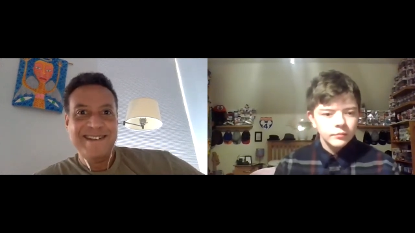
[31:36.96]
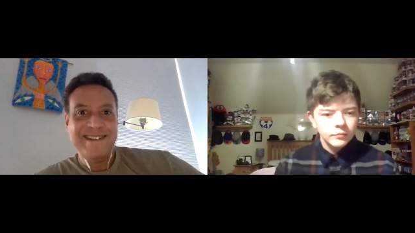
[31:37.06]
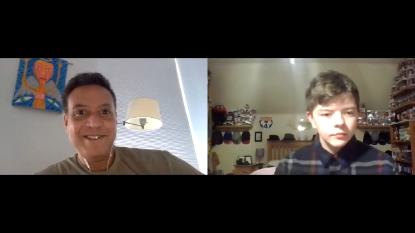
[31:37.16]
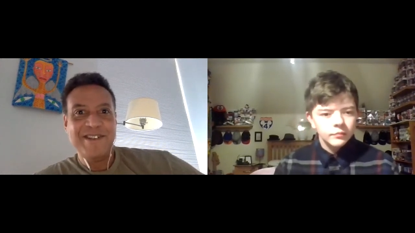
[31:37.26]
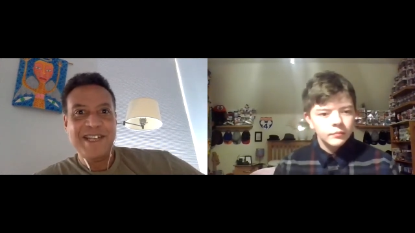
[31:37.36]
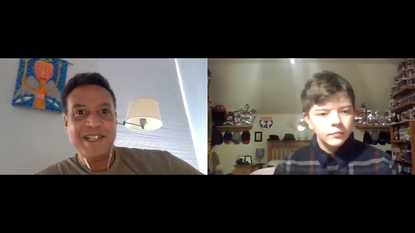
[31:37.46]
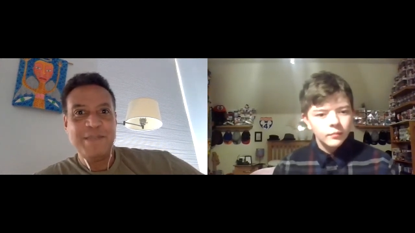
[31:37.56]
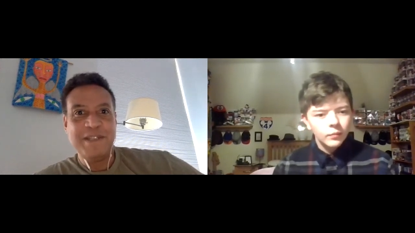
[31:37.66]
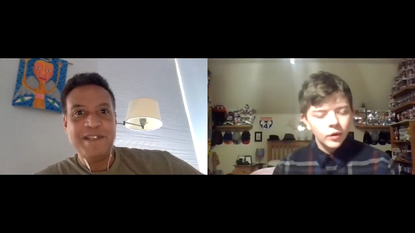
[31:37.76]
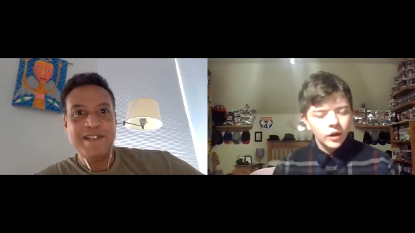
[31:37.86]
Speaker 1: So I got to
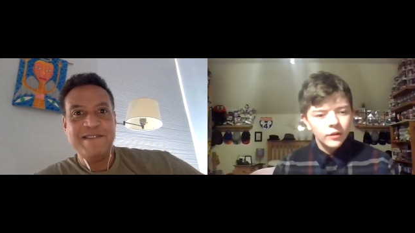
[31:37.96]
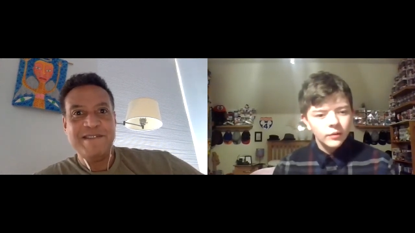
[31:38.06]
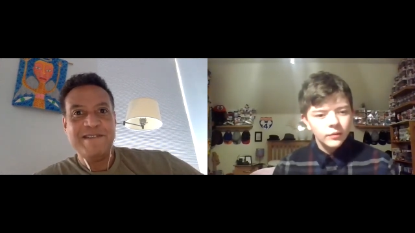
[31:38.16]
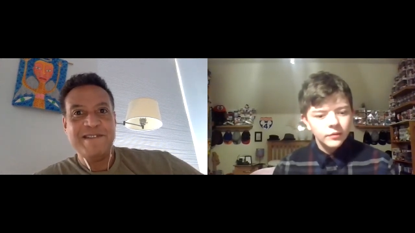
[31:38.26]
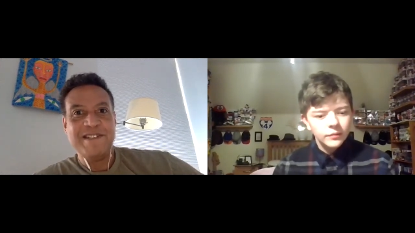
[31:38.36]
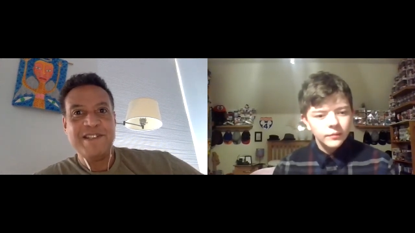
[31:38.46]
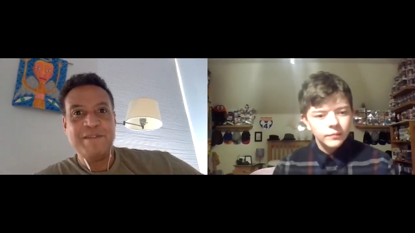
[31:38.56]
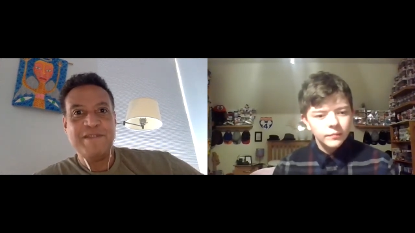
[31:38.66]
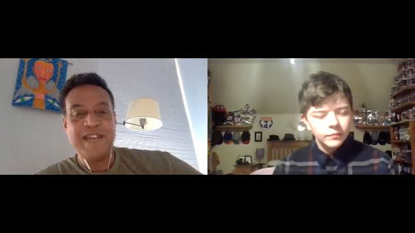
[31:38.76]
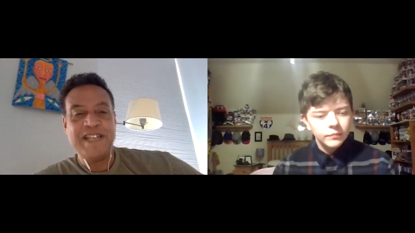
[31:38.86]
spend the, the summer of
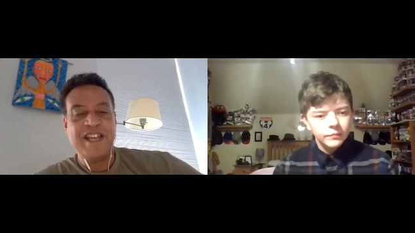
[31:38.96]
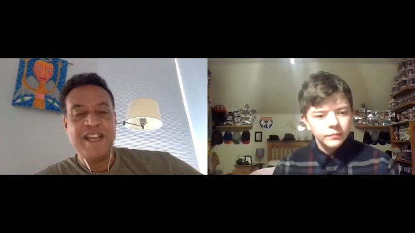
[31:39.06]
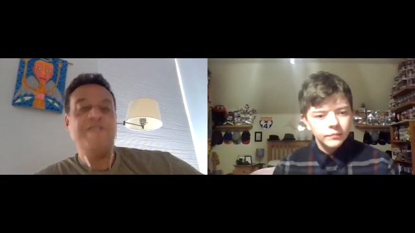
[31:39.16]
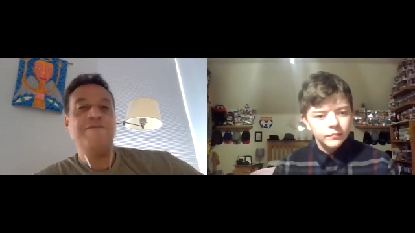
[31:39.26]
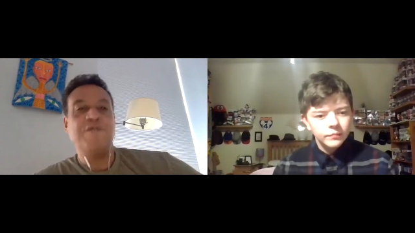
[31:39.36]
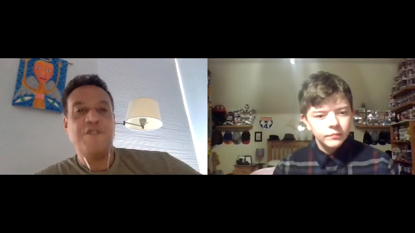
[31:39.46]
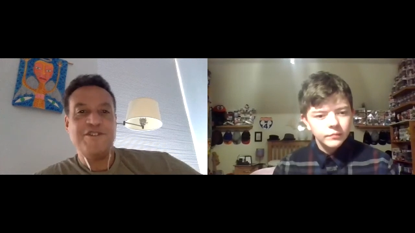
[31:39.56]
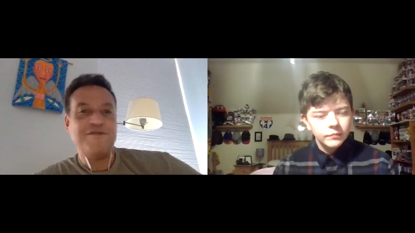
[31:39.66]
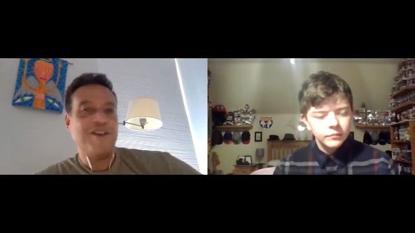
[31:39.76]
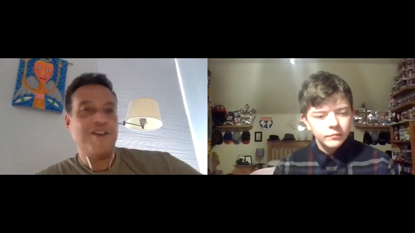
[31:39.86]
1984 in
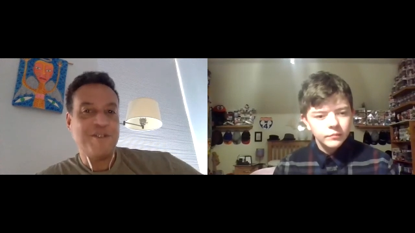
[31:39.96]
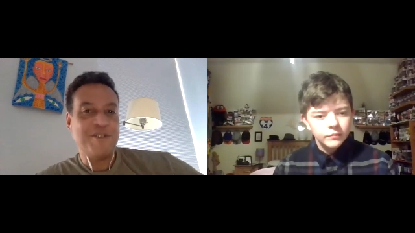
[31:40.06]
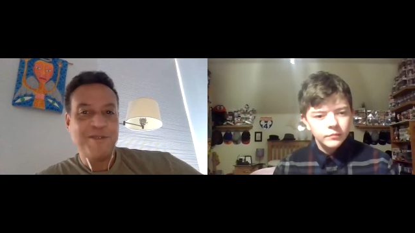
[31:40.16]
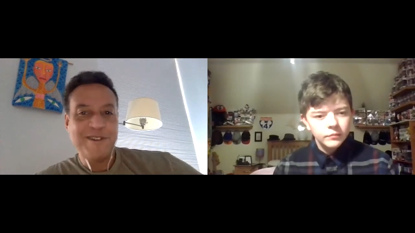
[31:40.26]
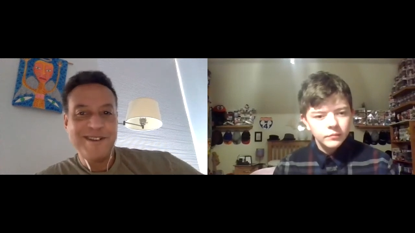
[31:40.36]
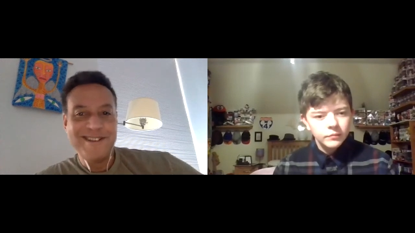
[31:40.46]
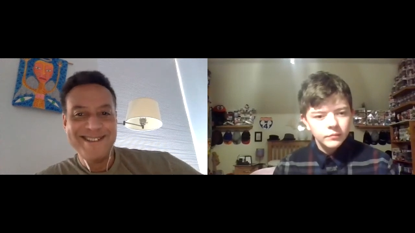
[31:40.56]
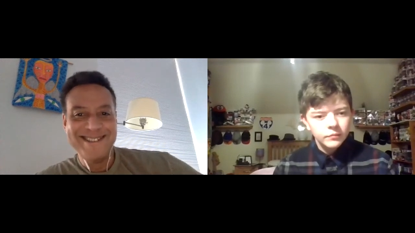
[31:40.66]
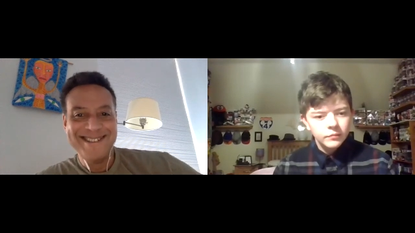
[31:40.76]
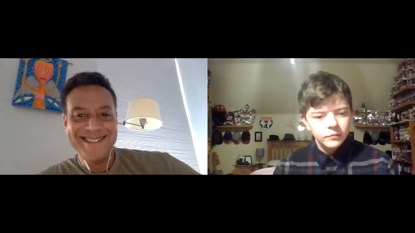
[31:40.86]
Toronto.
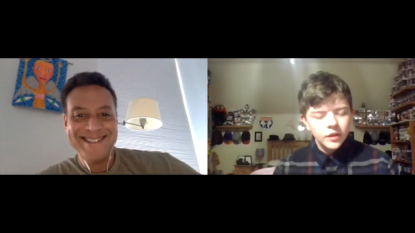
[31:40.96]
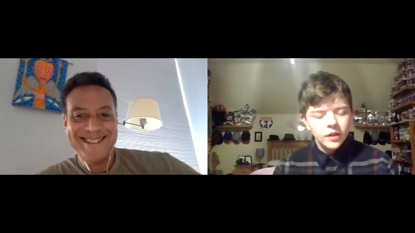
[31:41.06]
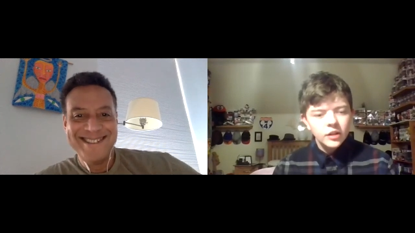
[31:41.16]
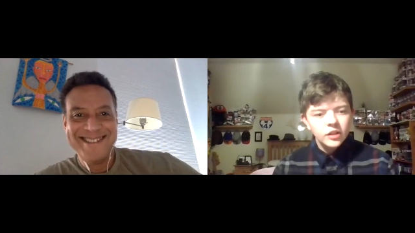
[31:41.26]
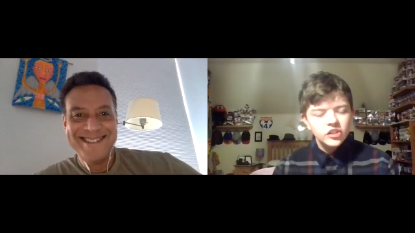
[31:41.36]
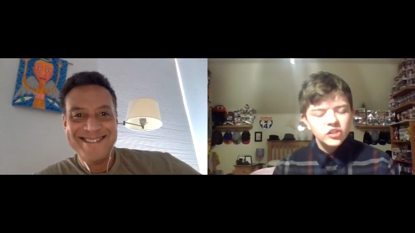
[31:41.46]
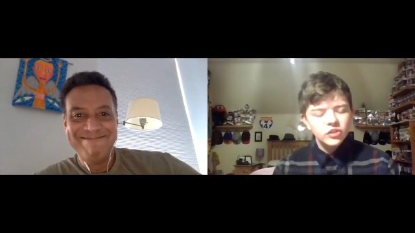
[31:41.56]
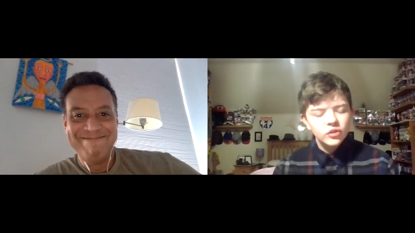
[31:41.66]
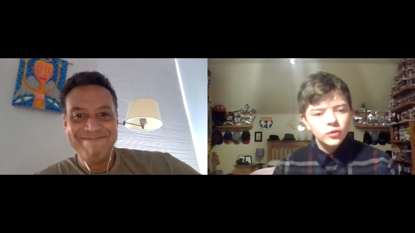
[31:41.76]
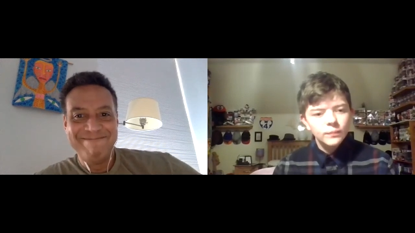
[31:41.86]

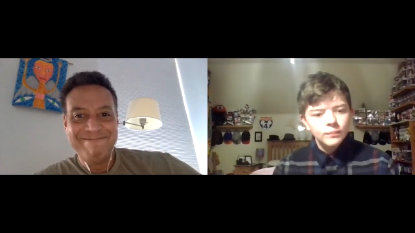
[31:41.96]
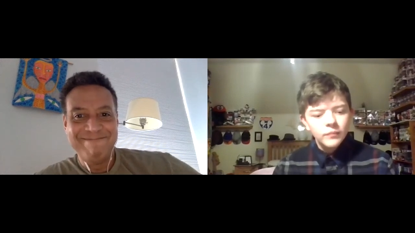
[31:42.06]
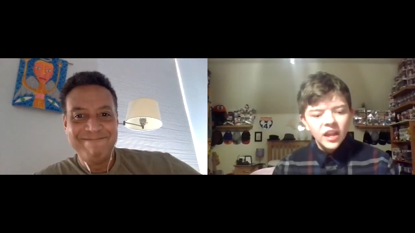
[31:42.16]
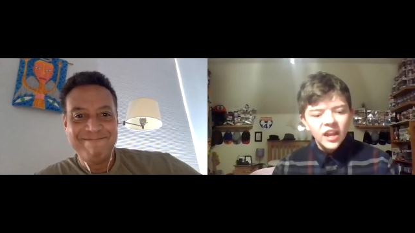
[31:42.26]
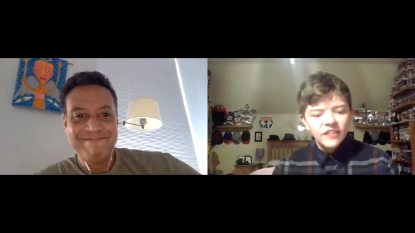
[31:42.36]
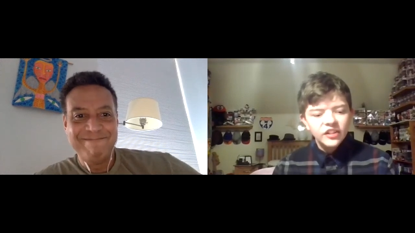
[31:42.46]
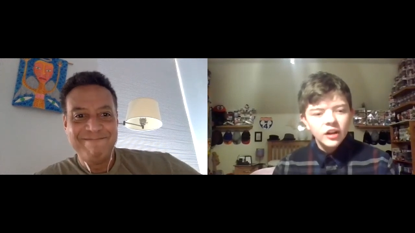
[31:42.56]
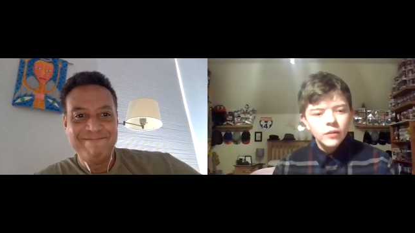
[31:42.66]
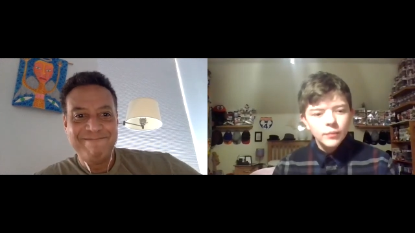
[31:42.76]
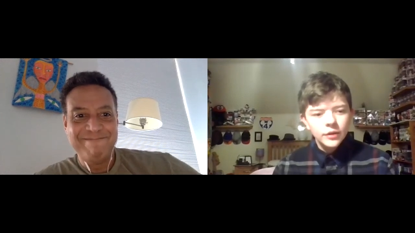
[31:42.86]
So
Speaker 2: if a
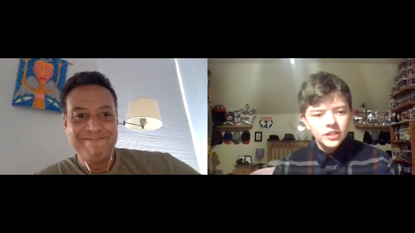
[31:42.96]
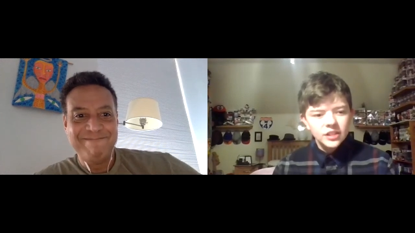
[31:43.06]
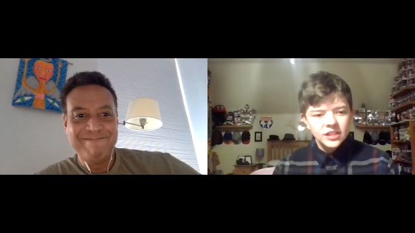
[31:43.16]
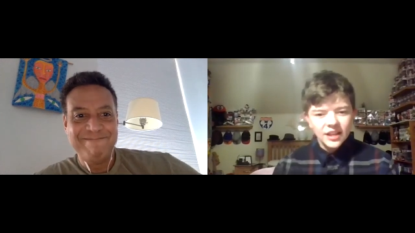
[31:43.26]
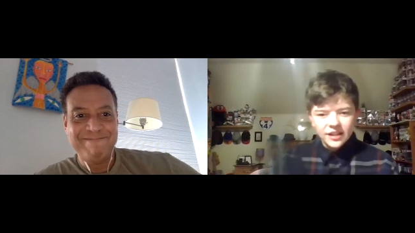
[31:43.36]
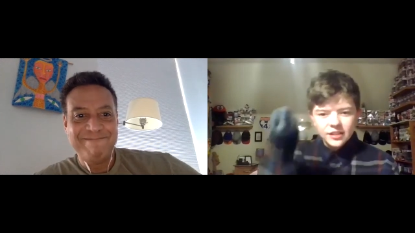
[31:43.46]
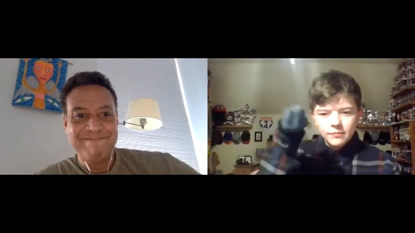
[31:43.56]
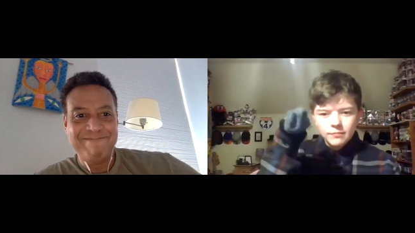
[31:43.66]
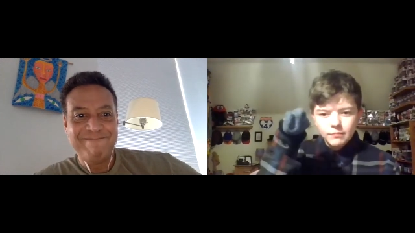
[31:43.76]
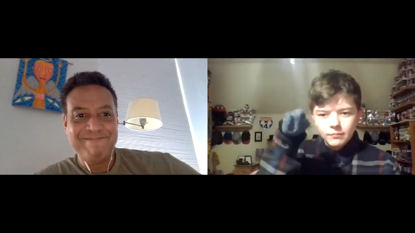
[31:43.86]
young person
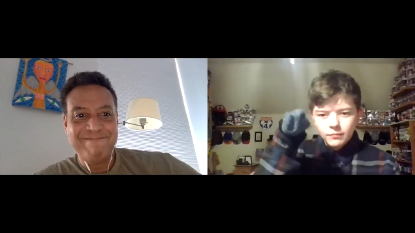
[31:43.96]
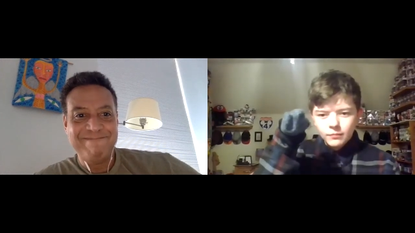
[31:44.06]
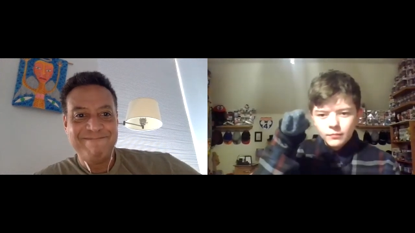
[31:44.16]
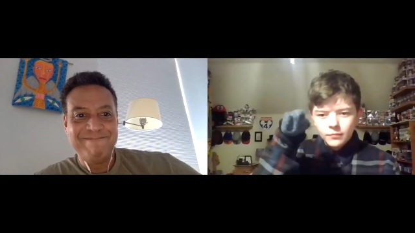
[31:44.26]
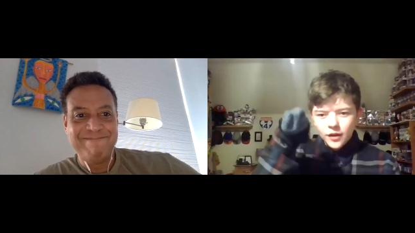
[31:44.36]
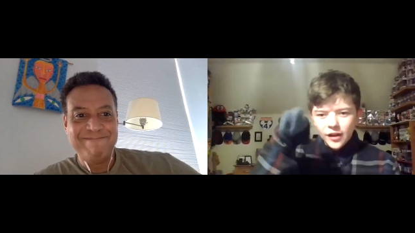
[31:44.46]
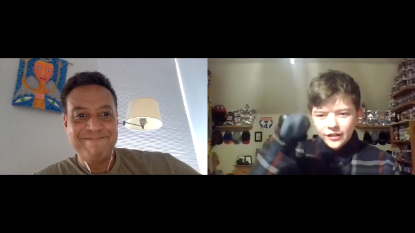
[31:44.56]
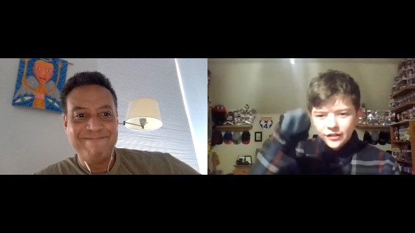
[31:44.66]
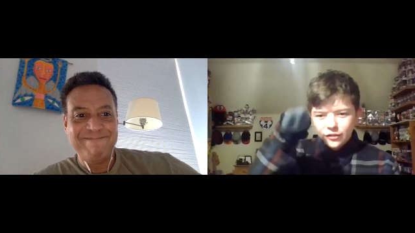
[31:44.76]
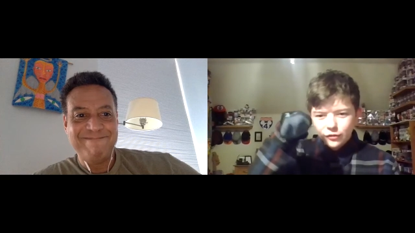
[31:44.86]
said,
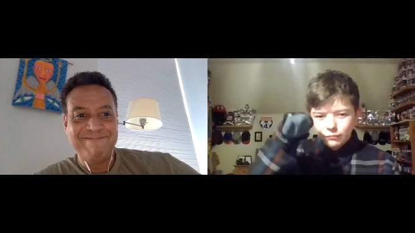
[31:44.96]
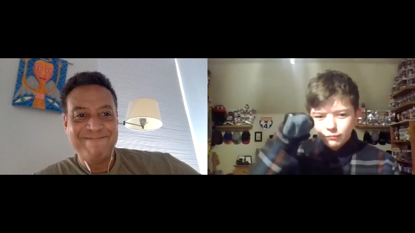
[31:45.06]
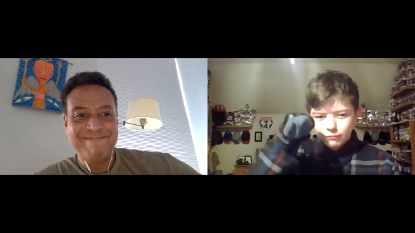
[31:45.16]
Hi Neil,